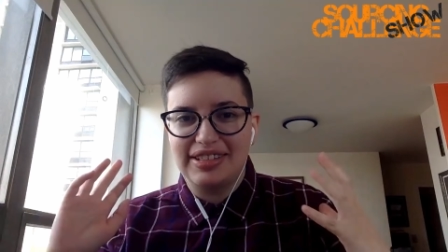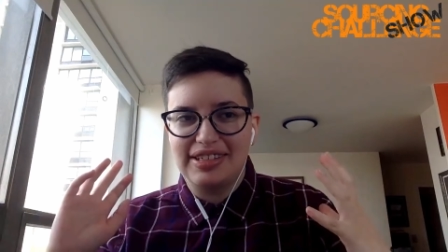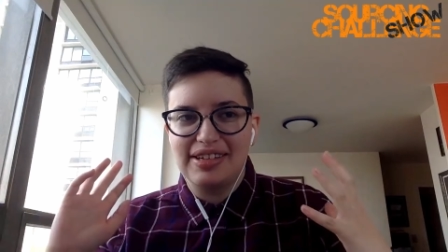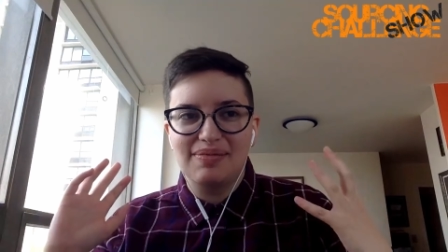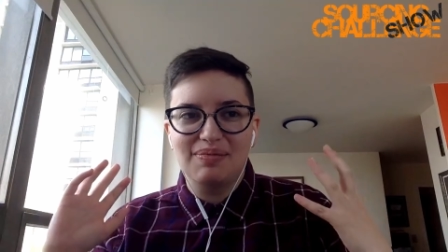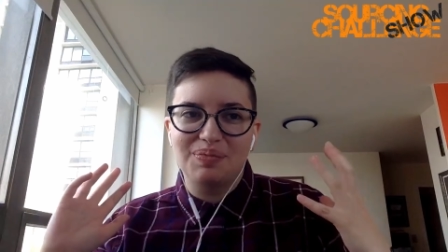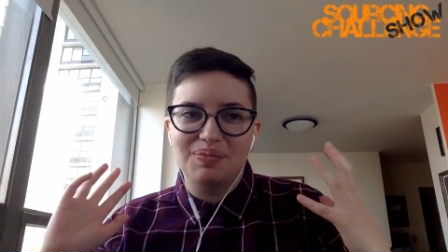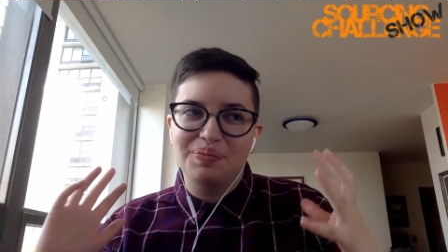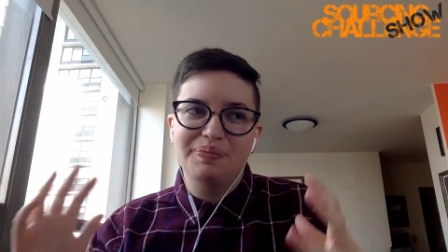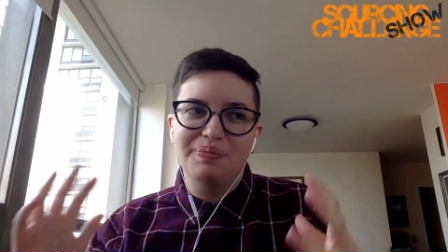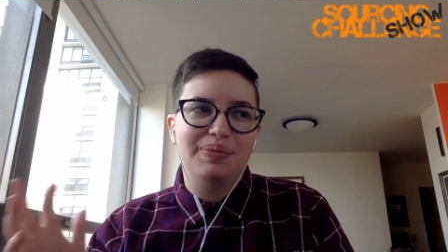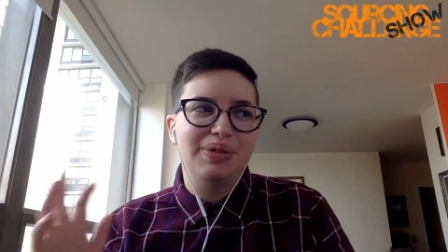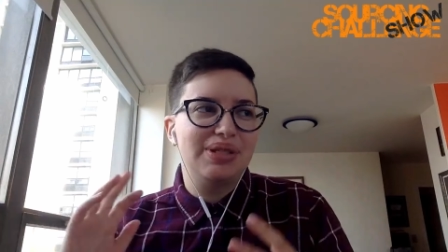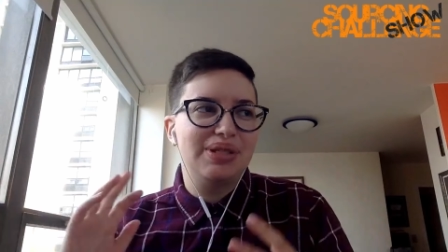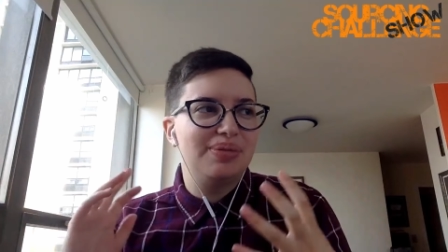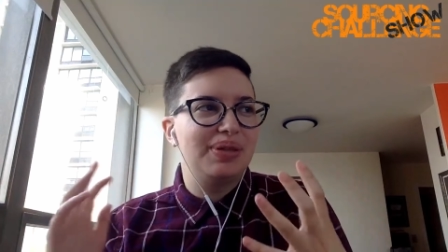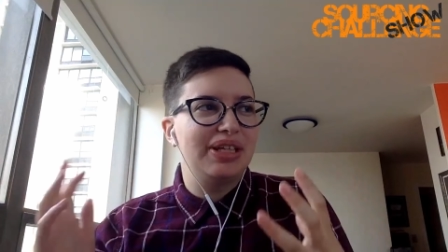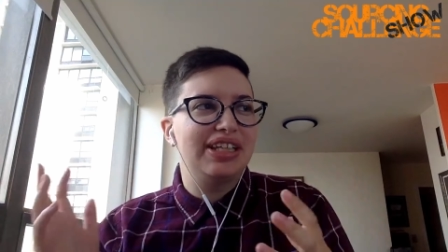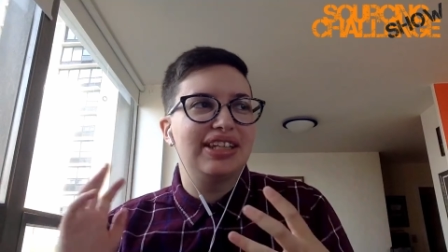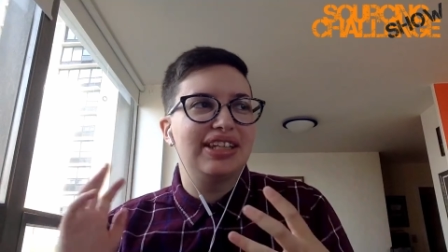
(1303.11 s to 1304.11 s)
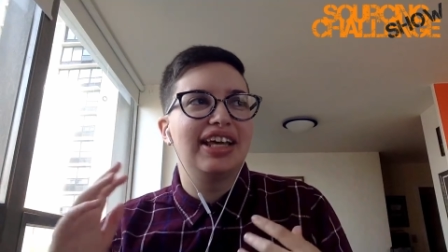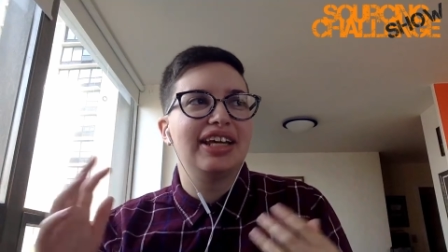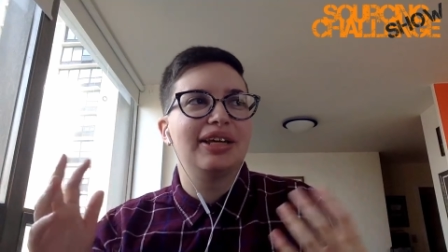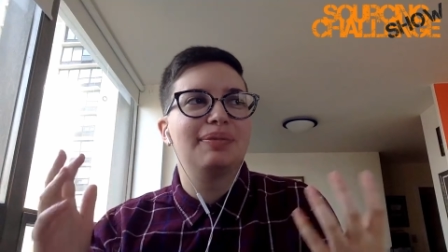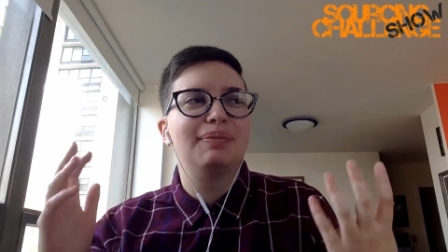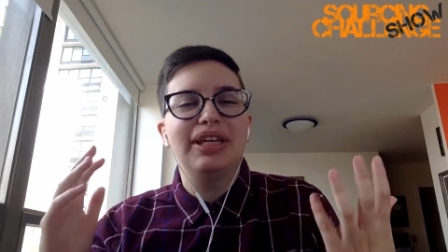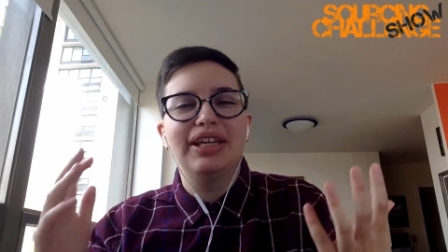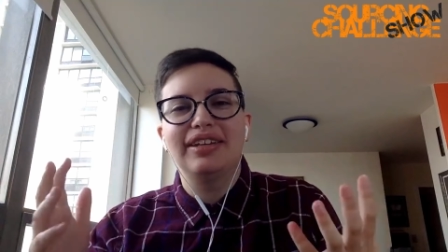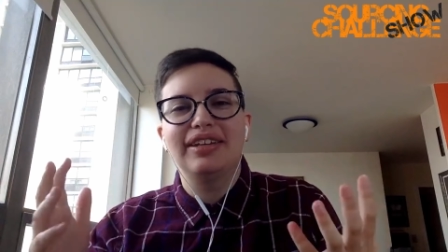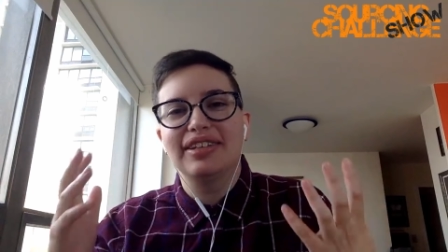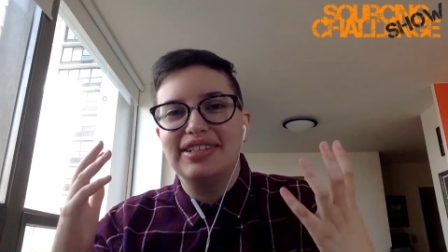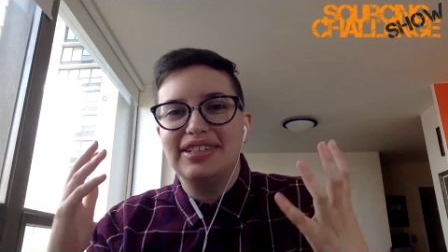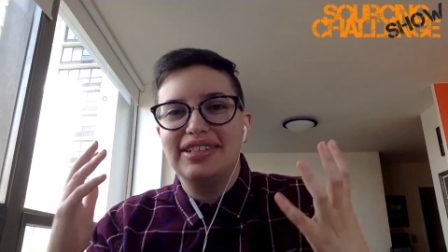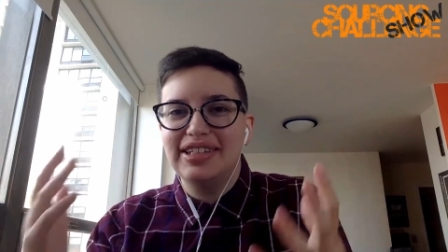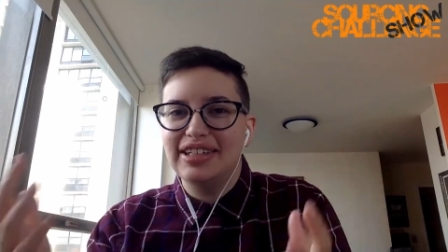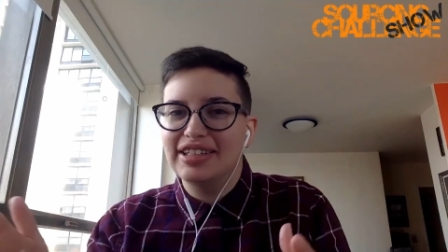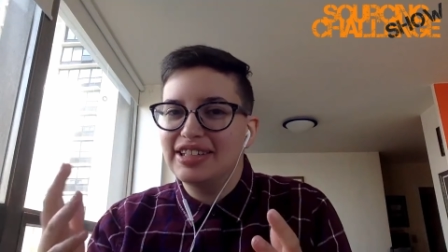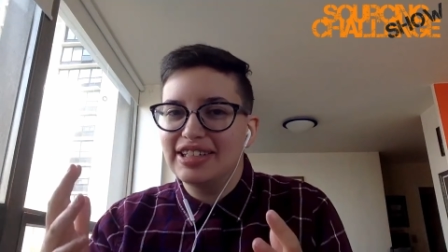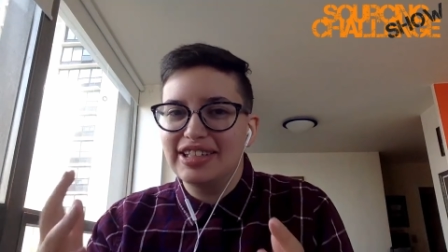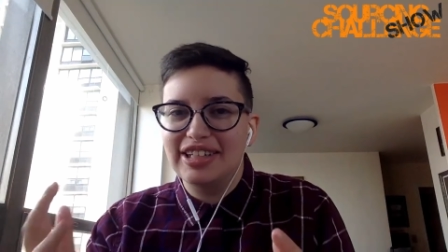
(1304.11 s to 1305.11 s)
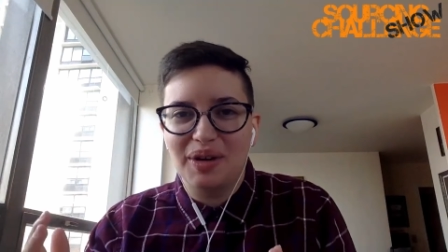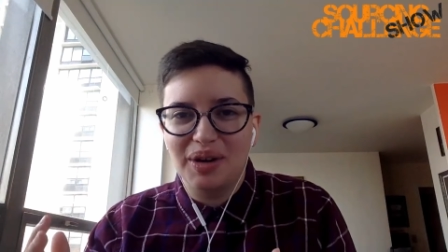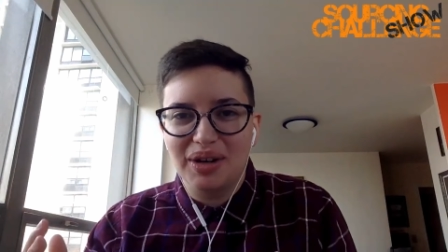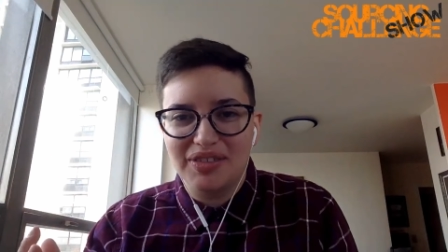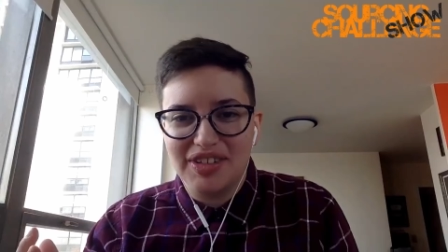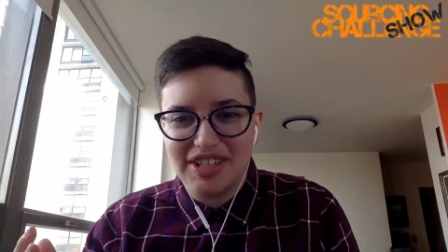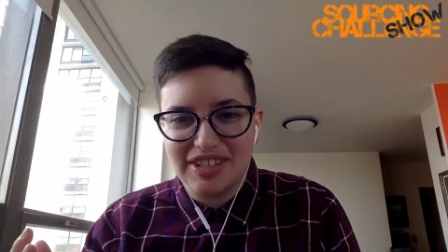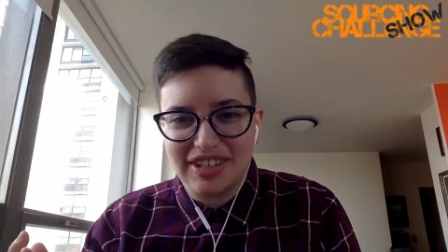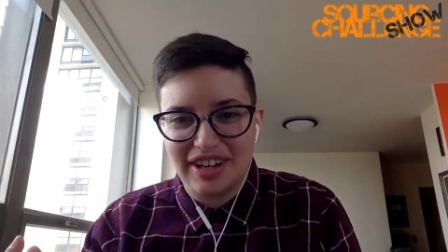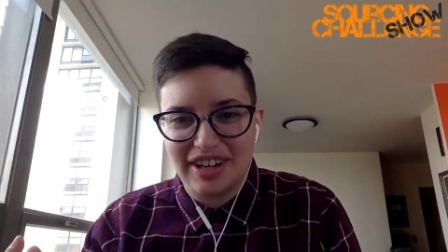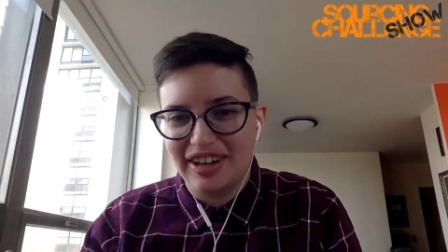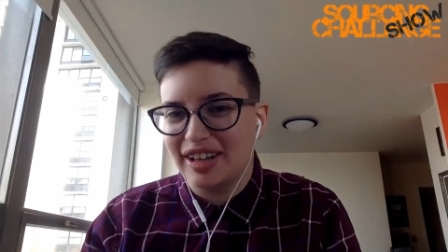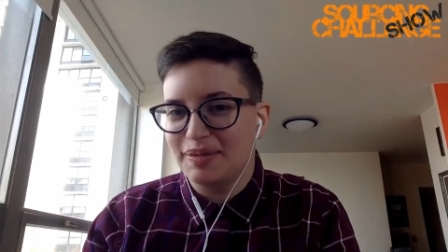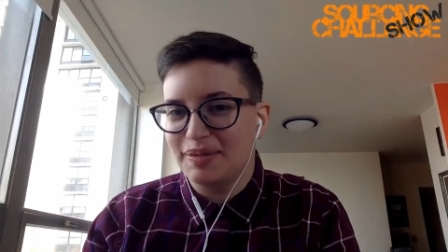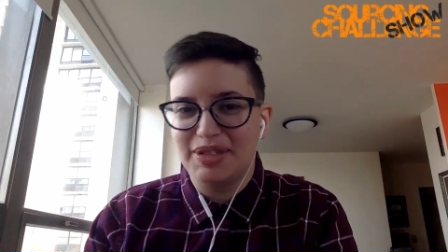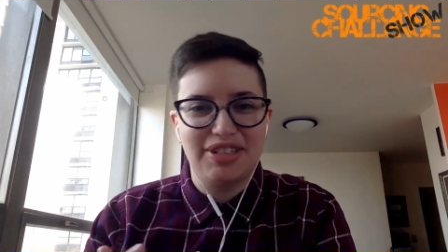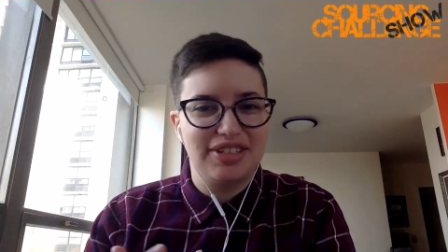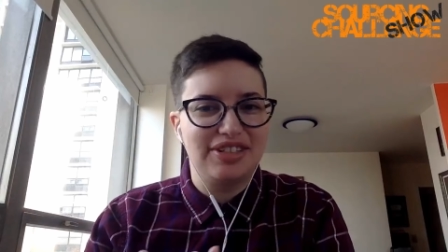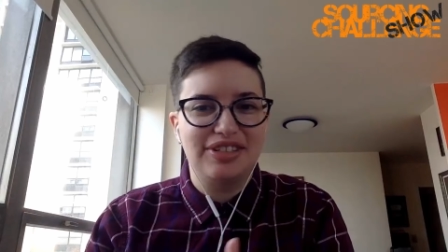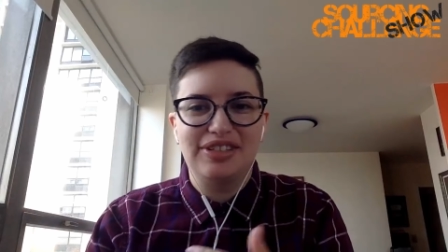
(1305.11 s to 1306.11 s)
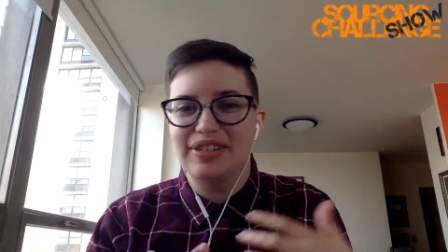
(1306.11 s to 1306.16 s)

And just between like being the CTO of a startup,